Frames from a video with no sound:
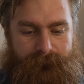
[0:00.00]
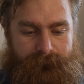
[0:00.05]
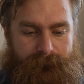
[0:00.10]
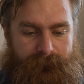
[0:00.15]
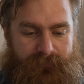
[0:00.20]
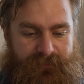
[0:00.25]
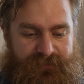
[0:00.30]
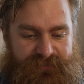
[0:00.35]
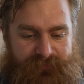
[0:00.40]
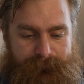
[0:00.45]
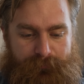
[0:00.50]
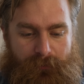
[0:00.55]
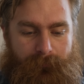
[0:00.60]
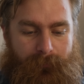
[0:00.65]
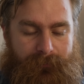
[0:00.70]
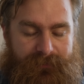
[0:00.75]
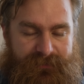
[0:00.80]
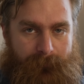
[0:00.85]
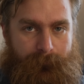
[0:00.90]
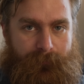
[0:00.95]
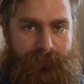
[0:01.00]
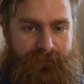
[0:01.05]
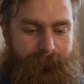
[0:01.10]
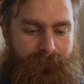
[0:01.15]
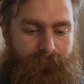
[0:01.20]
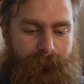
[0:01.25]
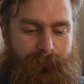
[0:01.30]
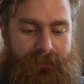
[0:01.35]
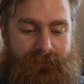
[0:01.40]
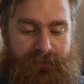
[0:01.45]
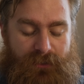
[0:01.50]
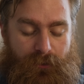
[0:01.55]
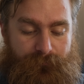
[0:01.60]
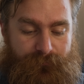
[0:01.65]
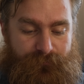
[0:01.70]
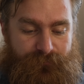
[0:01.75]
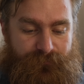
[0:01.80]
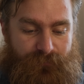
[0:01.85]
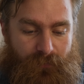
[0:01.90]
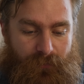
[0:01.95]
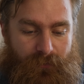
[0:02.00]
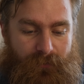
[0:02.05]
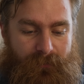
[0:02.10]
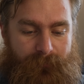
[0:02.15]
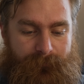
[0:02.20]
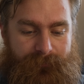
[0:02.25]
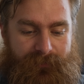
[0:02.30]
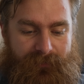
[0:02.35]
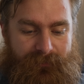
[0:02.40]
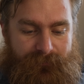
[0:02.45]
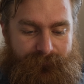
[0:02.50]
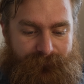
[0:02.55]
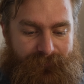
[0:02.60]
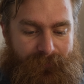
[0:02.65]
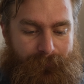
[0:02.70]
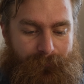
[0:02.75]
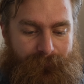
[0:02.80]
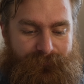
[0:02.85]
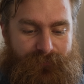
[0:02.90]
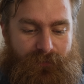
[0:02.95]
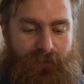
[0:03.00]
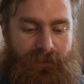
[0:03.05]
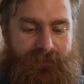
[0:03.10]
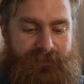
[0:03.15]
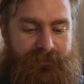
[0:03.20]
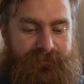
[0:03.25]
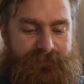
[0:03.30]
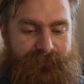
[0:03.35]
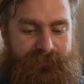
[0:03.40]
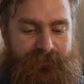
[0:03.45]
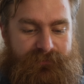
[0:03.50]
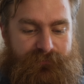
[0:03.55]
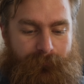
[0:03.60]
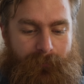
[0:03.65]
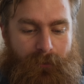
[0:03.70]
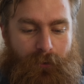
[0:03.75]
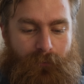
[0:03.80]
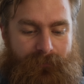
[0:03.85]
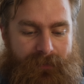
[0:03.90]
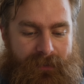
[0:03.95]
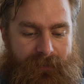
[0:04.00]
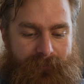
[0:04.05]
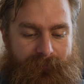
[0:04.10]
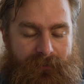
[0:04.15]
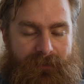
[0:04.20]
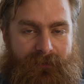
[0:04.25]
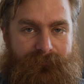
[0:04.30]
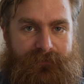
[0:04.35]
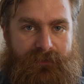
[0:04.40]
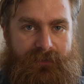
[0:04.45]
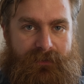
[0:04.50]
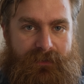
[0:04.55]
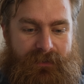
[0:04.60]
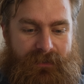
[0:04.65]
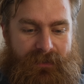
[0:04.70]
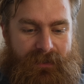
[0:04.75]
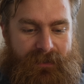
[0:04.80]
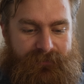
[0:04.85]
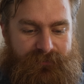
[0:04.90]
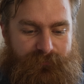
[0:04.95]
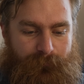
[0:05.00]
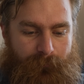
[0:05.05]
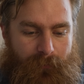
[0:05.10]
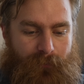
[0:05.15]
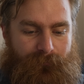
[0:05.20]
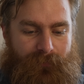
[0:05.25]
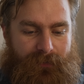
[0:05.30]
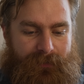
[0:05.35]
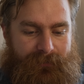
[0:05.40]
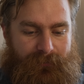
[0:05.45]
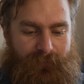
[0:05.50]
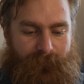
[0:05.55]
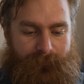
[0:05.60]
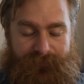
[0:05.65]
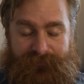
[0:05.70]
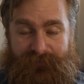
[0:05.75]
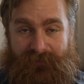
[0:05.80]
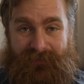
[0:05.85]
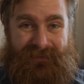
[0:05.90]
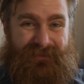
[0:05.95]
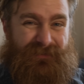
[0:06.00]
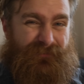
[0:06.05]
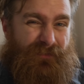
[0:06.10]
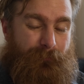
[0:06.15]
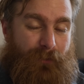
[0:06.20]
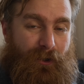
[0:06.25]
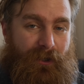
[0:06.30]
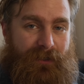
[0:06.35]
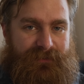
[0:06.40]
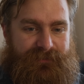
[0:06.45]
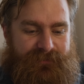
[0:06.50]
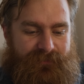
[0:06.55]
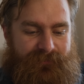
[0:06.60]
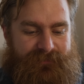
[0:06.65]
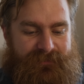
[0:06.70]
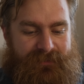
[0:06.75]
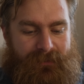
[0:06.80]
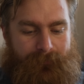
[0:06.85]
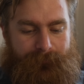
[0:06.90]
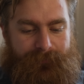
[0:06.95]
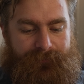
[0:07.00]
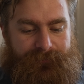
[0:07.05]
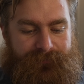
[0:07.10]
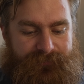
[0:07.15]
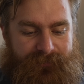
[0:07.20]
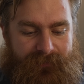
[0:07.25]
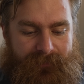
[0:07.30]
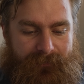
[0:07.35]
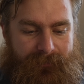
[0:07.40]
it's probably somewhere in the middle, but confirmed, verified, is only 12 aircraft and 12 helicopters. So I guess if you minus those numbers,